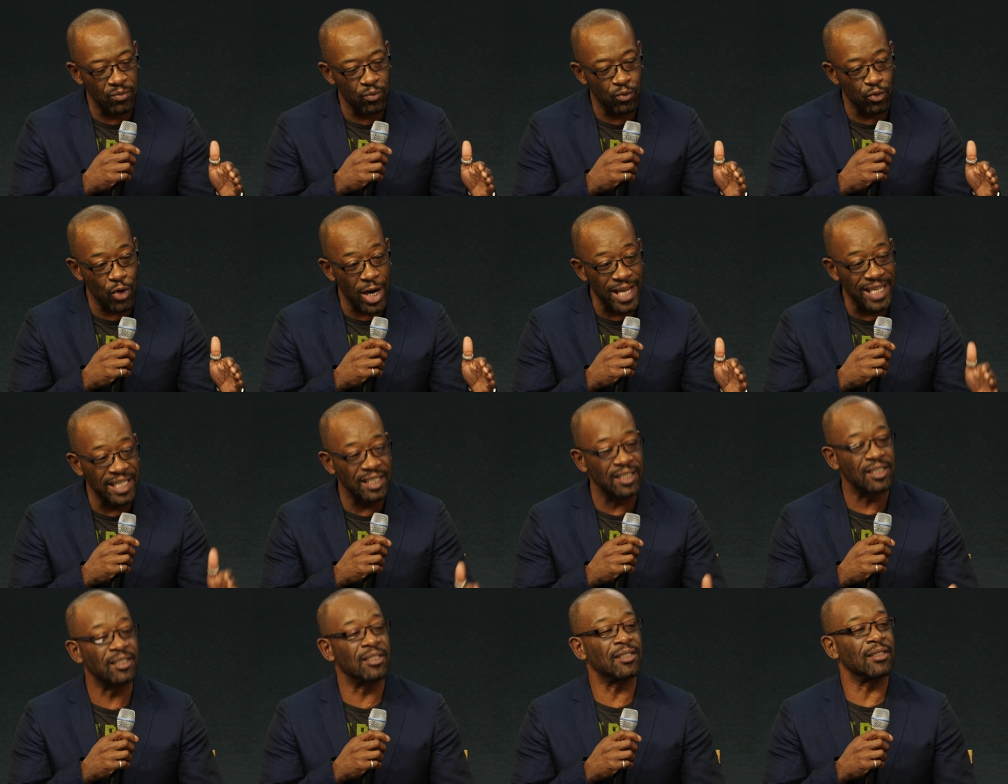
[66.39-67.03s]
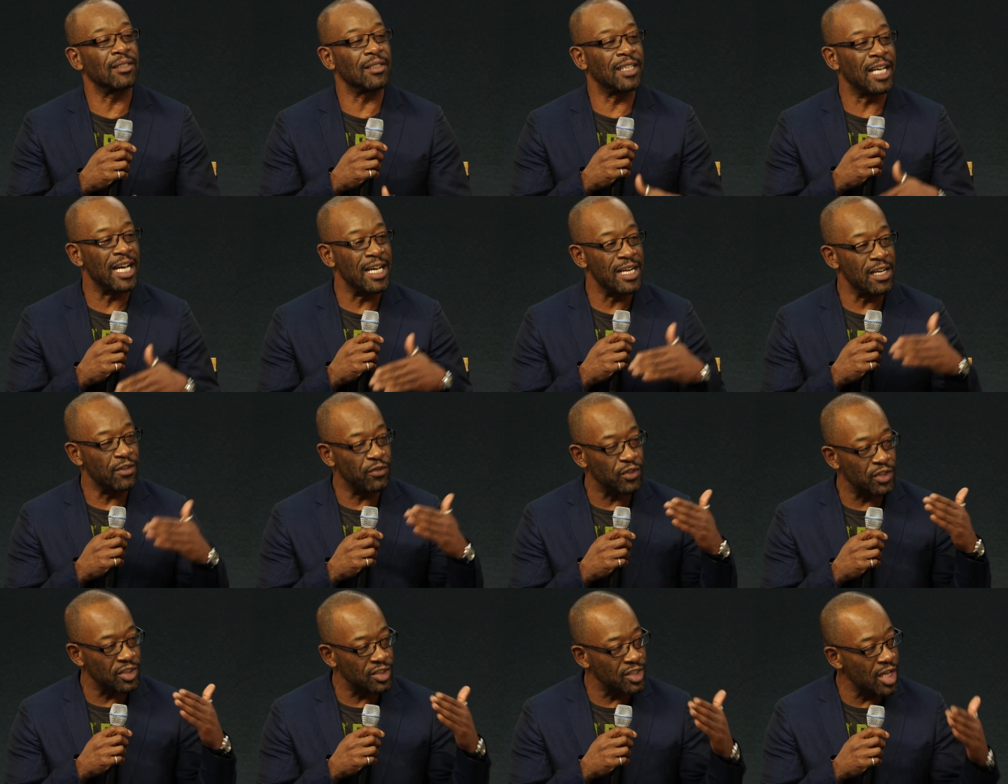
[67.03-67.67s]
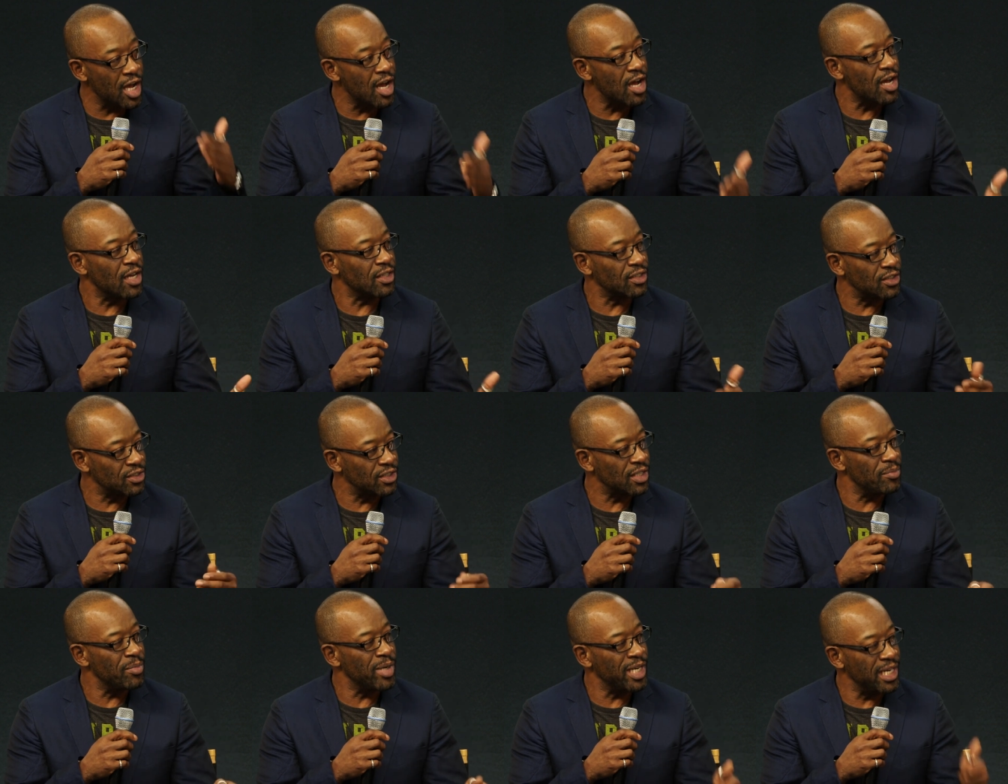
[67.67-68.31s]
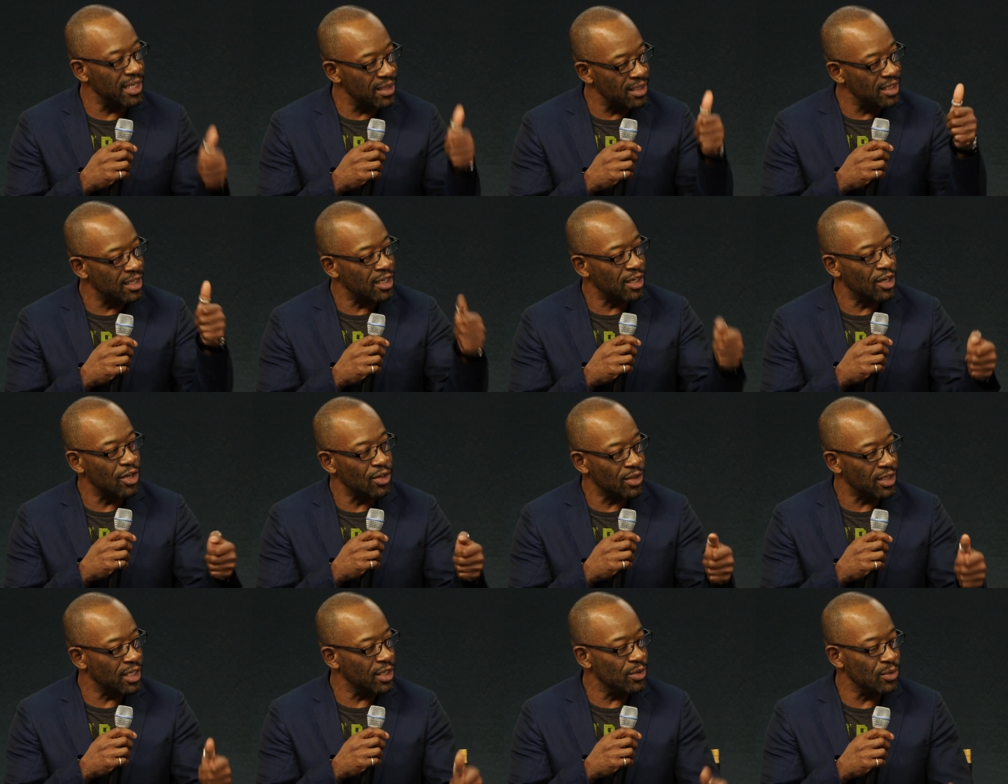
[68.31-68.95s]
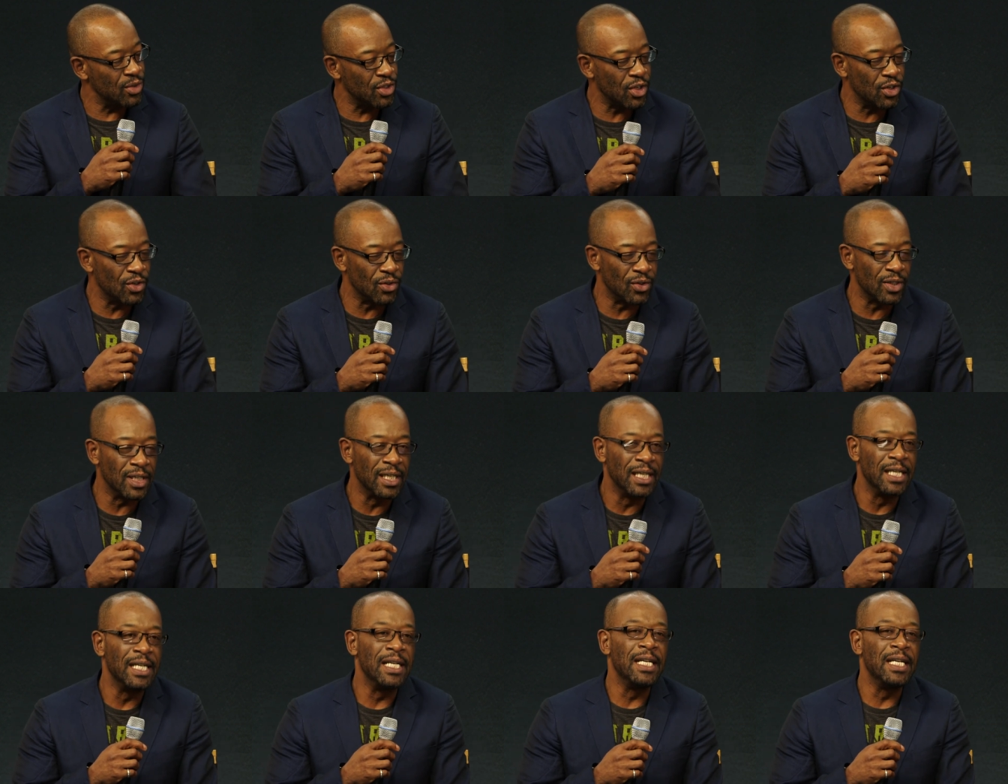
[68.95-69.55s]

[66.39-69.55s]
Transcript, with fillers: race kind of starts the minute the clock goes on.